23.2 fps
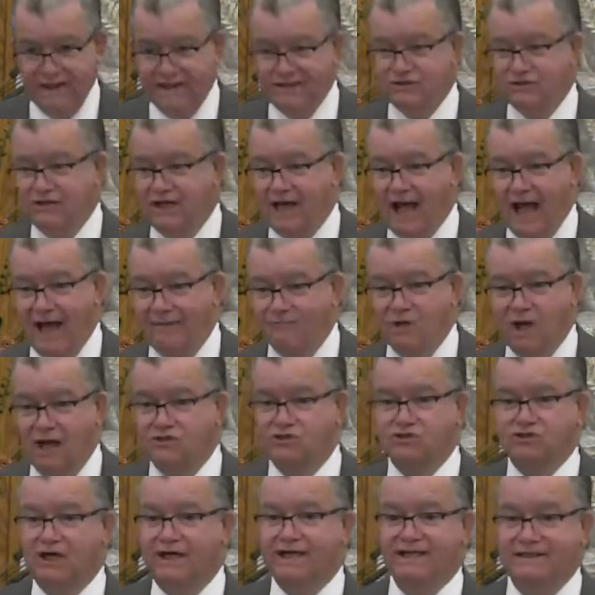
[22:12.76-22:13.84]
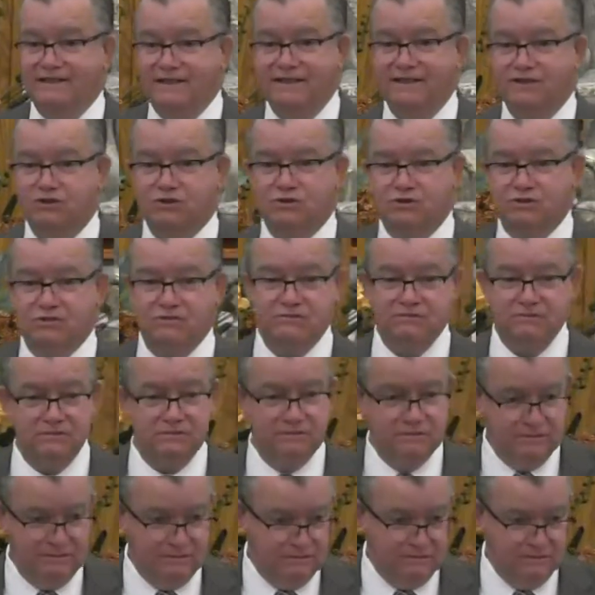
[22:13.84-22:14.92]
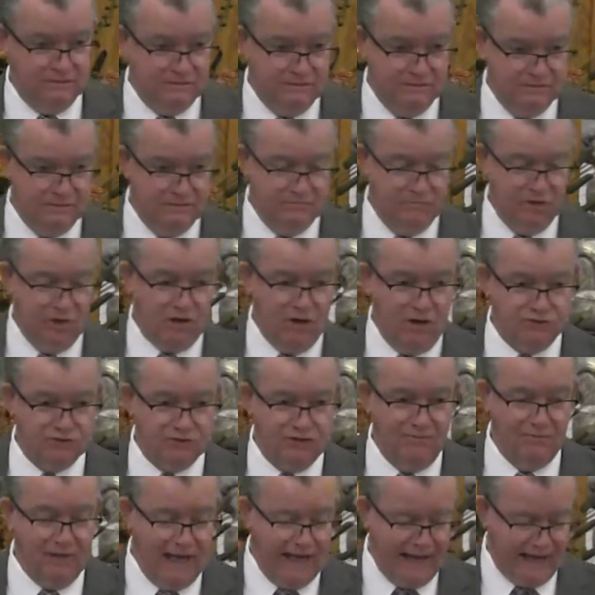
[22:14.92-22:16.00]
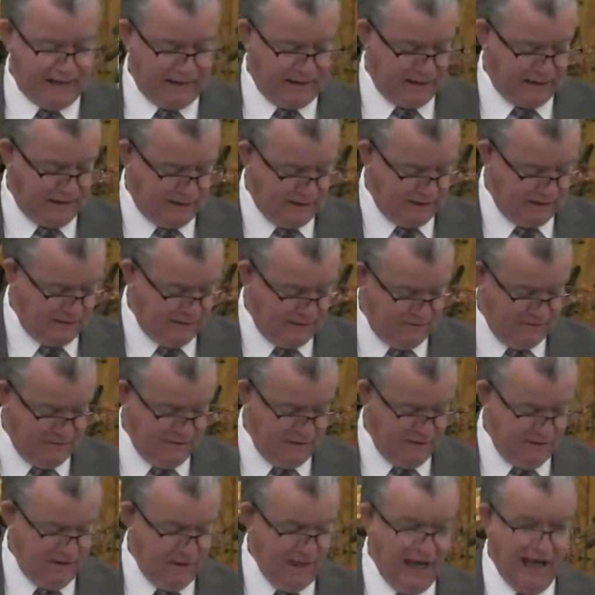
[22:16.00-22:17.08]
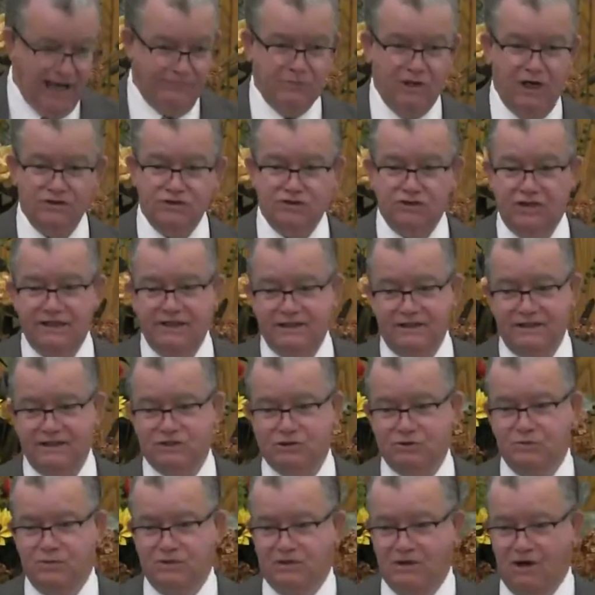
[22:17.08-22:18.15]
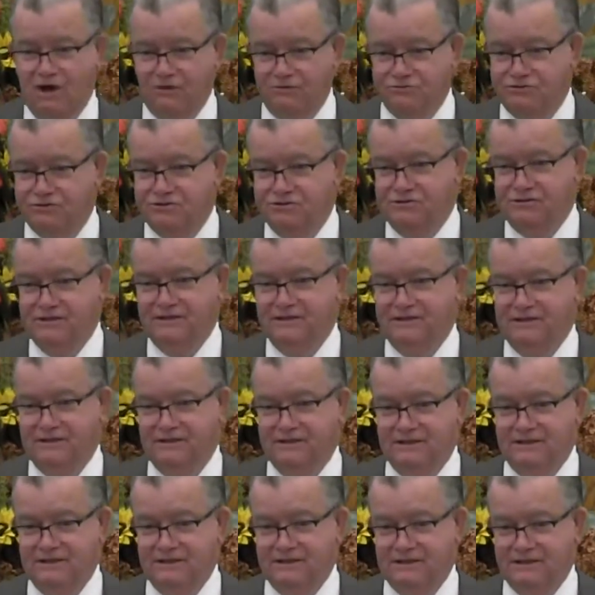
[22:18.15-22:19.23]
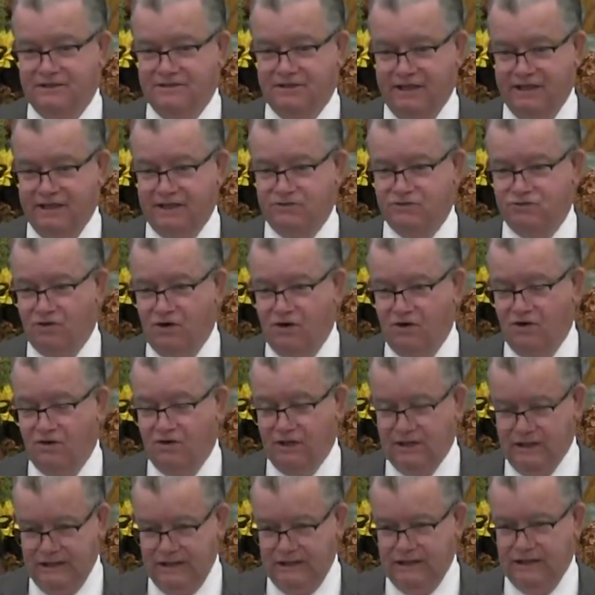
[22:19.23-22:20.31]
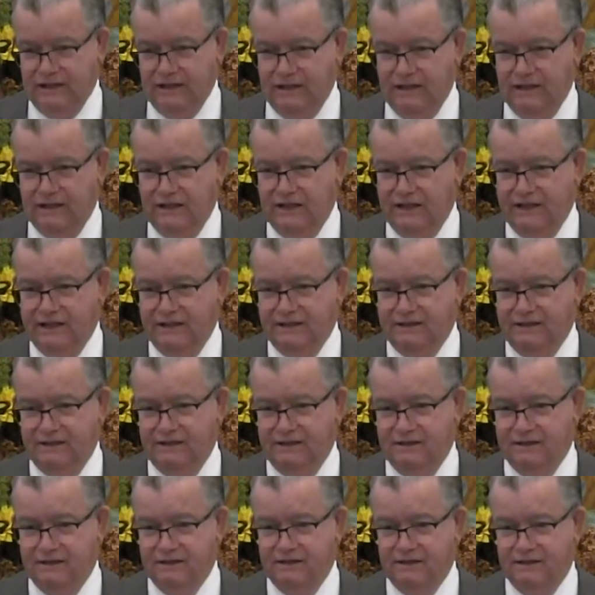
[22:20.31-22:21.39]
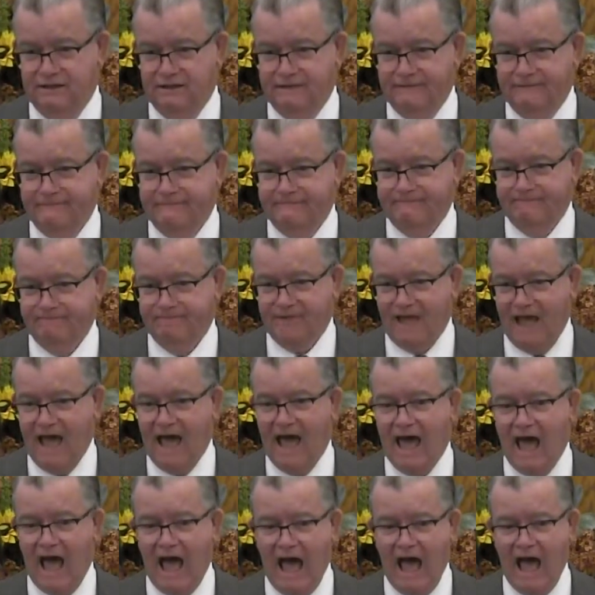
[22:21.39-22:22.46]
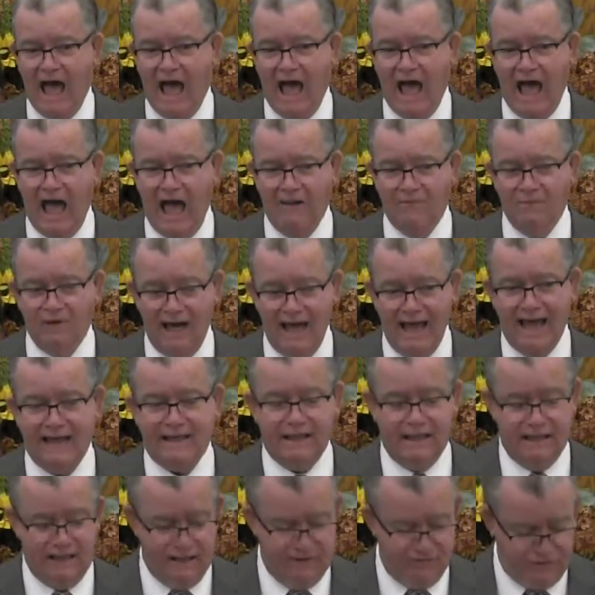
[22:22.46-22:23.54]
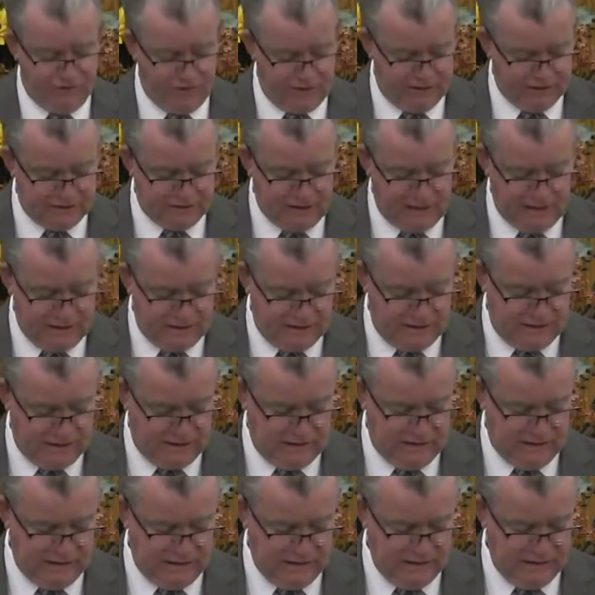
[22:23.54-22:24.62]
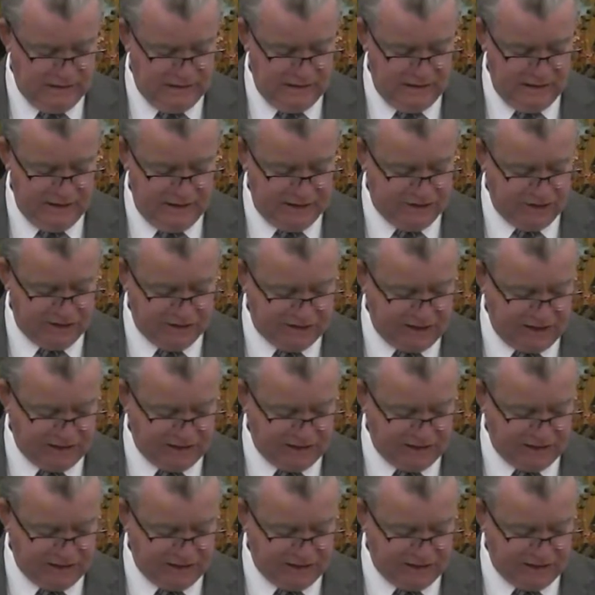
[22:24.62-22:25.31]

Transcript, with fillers: He's, I'm not saying this because I'm lacking. I'm not saying this because things are lean and I, I, I'm lacking in things I need. He says